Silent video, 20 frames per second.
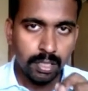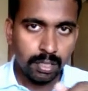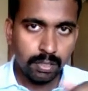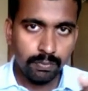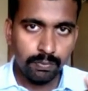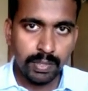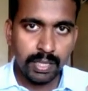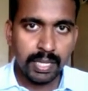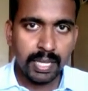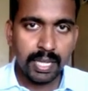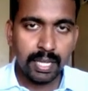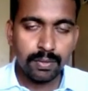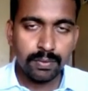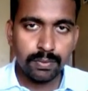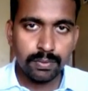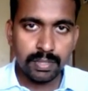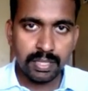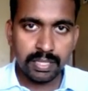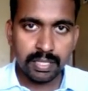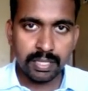We have
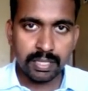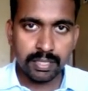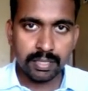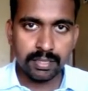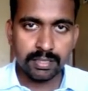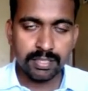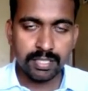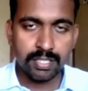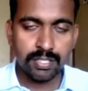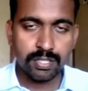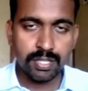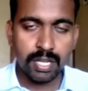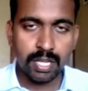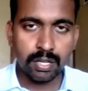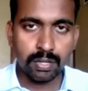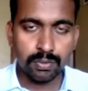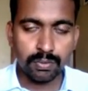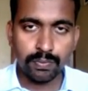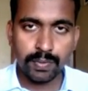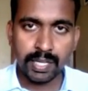learned, just
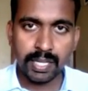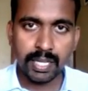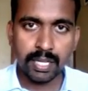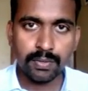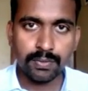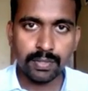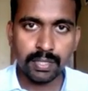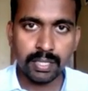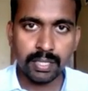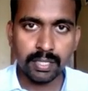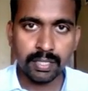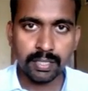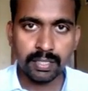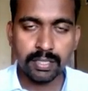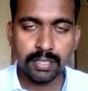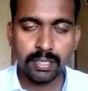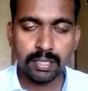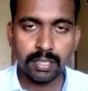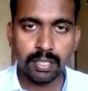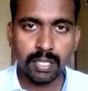now we have learned
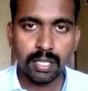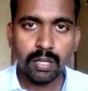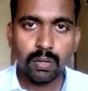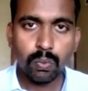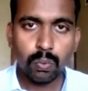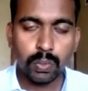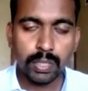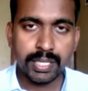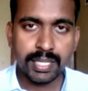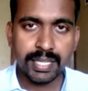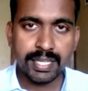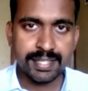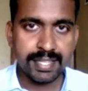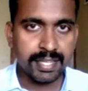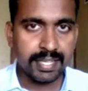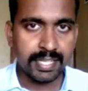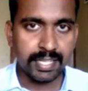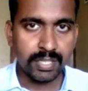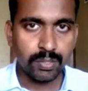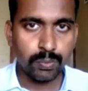what is an
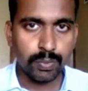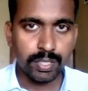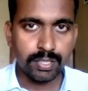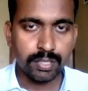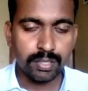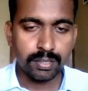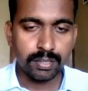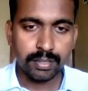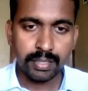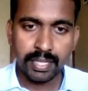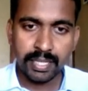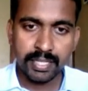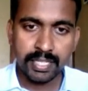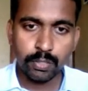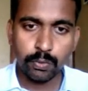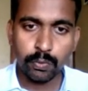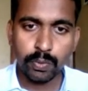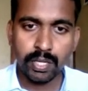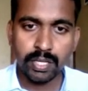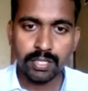equator. An
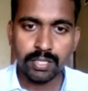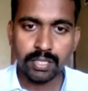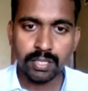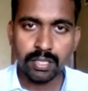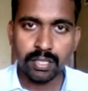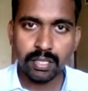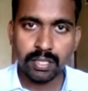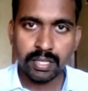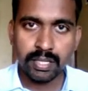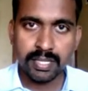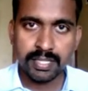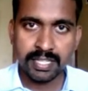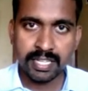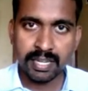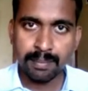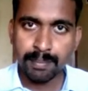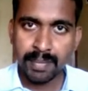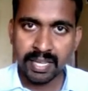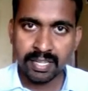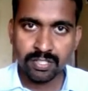equator is an
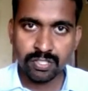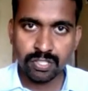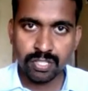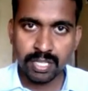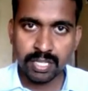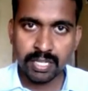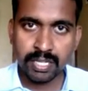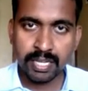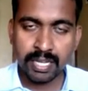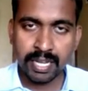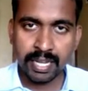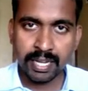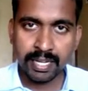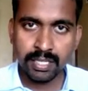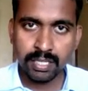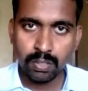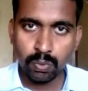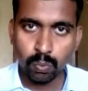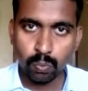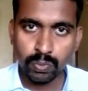imaginary
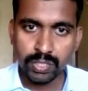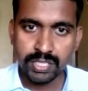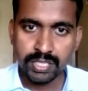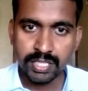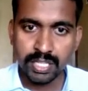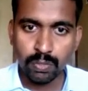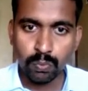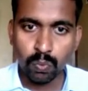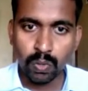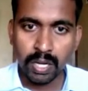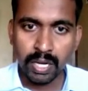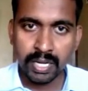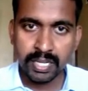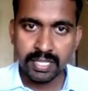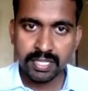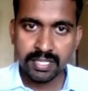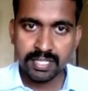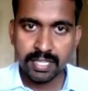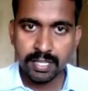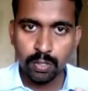line which
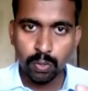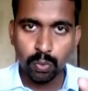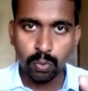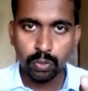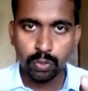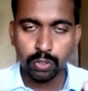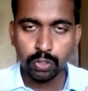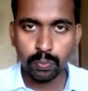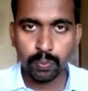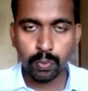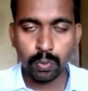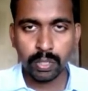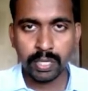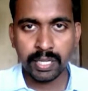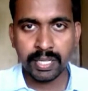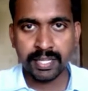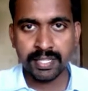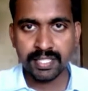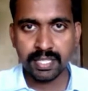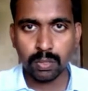divides the north pole
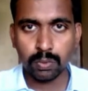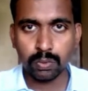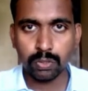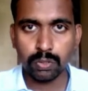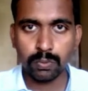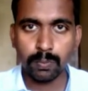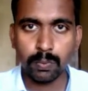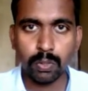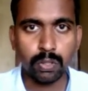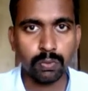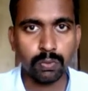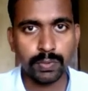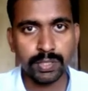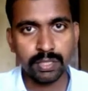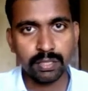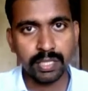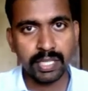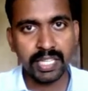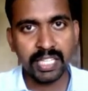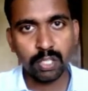and south pole with
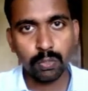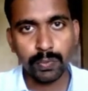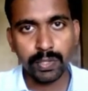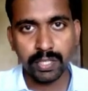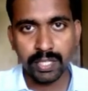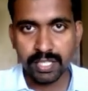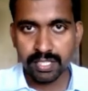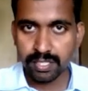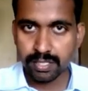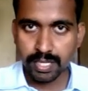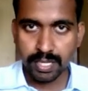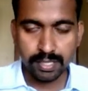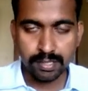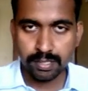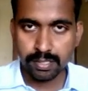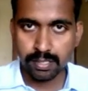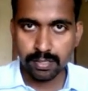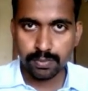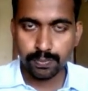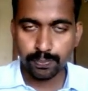
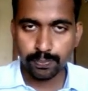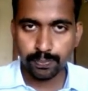equidistance.